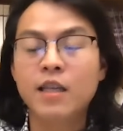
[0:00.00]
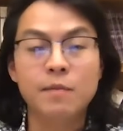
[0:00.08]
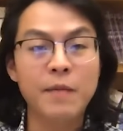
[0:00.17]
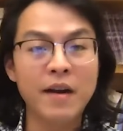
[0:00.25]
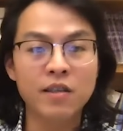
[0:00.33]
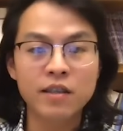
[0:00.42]

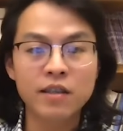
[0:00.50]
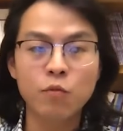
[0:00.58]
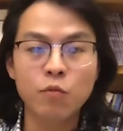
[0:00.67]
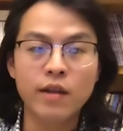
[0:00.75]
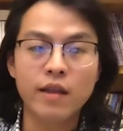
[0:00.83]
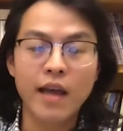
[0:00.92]
especially
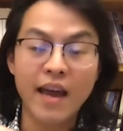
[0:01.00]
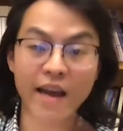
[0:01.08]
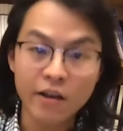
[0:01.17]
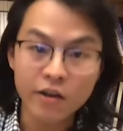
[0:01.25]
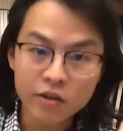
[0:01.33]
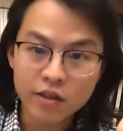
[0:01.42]
with
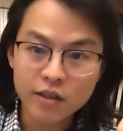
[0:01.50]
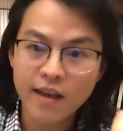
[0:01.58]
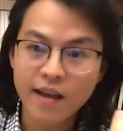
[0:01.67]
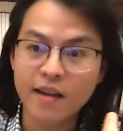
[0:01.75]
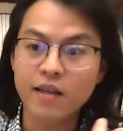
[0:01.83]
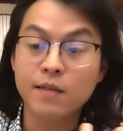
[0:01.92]

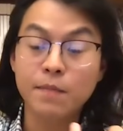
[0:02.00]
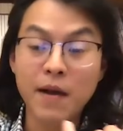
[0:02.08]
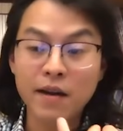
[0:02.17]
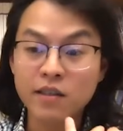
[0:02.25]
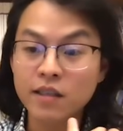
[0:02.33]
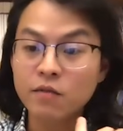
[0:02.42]
age and
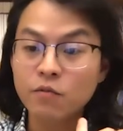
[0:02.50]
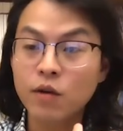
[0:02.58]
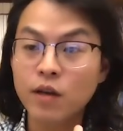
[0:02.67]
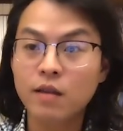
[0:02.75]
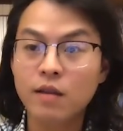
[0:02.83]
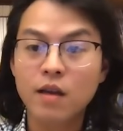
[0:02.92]
especially
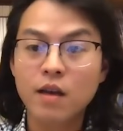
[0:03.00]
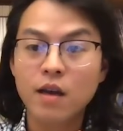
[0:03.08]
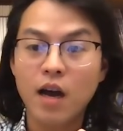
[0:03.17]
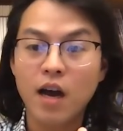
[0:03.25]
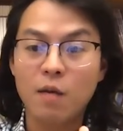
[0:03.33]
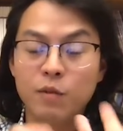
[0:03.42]
with
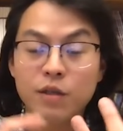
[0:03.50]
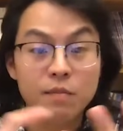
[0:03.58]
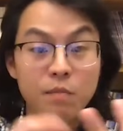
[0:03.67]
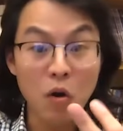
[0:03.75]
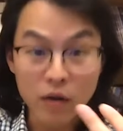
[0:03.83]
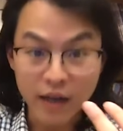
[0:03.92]
um,
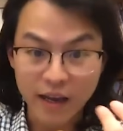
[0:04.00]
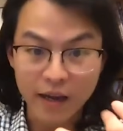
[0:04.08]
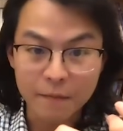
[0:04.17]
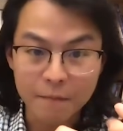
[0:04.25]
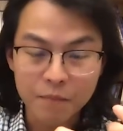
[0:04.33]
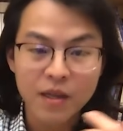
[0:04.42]

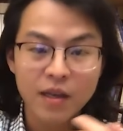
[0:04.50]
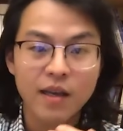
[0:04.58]
smoking,